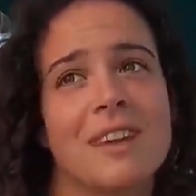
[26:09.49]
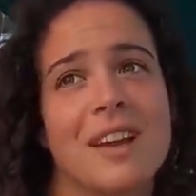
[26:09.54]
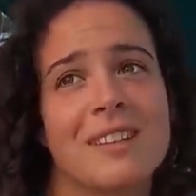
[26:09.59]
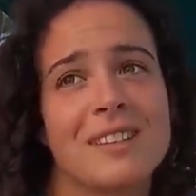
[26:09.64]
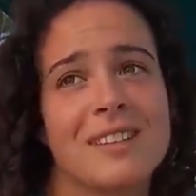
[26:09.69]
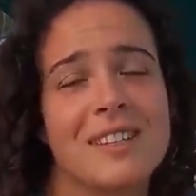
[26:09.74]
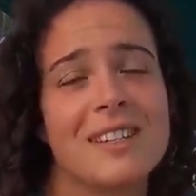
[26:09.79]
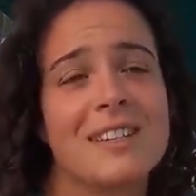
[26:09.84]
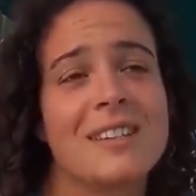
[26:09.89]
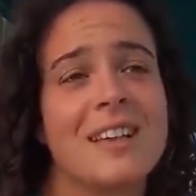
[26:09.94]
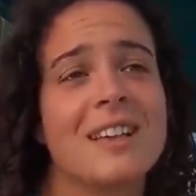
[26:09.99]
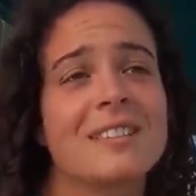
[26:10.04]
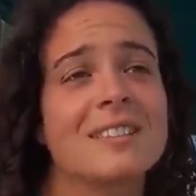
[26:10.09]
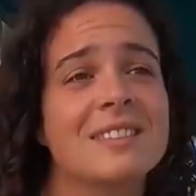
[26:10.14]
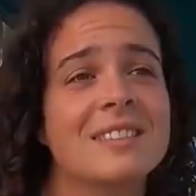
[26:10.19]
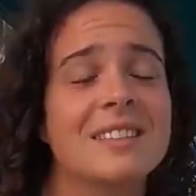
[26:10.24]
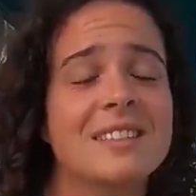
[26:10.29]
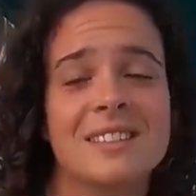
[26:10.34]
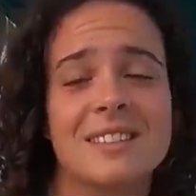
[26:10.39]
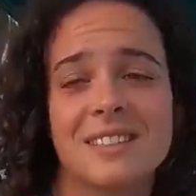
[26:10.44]
And he
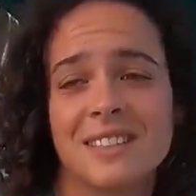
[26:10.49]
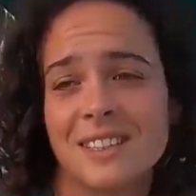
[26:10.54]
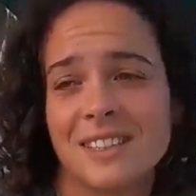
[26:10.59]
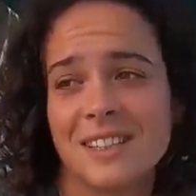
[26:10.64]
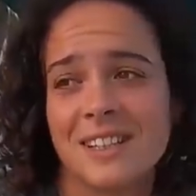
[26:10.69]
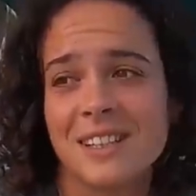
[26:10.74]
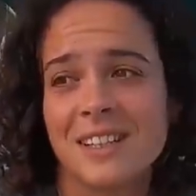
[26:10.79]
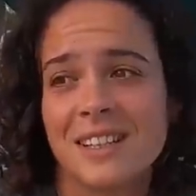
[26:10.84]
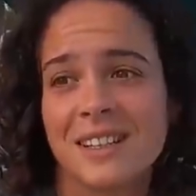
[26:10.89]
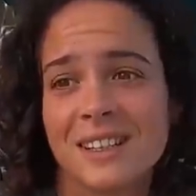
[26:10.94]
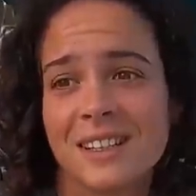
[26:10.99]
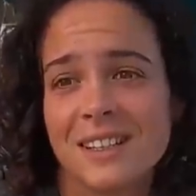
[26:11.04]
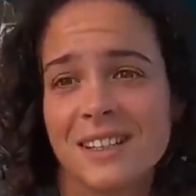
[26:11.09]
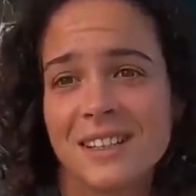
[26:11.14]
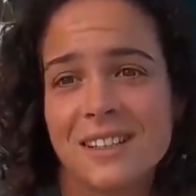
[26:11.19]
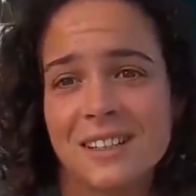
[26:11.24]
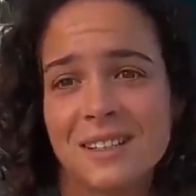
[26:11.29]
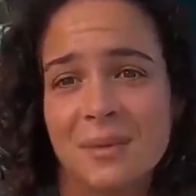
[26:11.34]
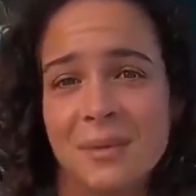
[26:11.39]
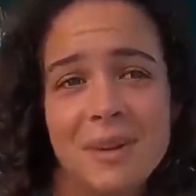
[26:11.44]
texted us,
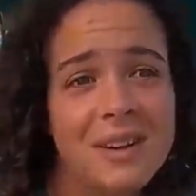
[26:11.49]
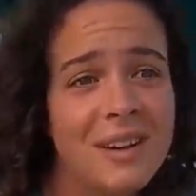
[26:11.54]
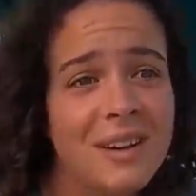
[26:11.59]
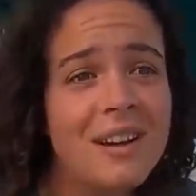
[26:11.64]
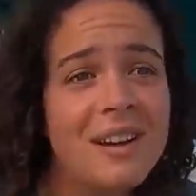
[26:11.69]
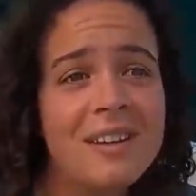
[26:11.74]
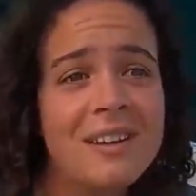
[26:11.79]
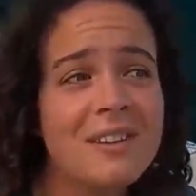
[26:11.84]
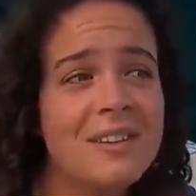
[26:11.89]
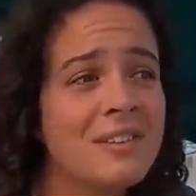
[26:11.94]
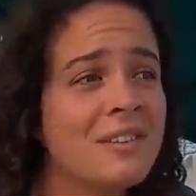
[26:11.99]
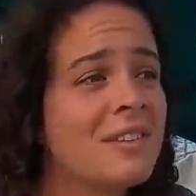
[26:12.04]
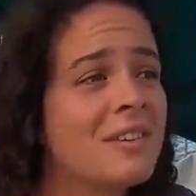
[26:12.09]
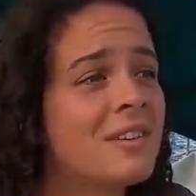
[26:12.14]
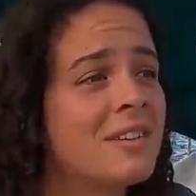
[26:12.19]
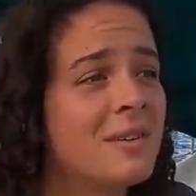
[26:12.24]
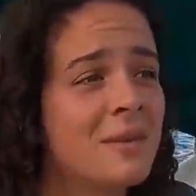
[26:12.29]
"Where are you?